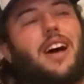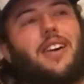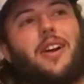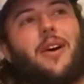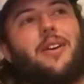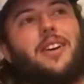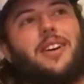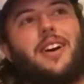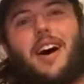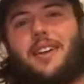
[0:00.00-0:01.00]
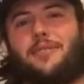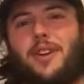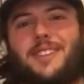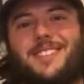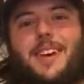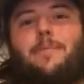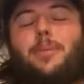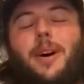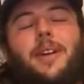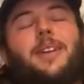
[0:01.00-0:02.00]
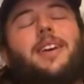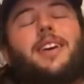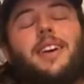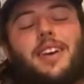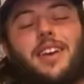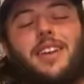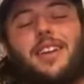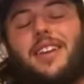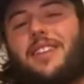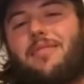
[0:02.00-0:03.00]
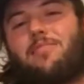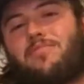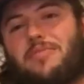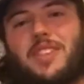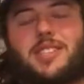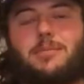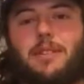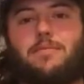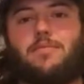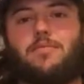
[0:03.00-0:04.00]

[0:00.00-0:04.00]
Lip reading: I don't know how to phrase that, but this is my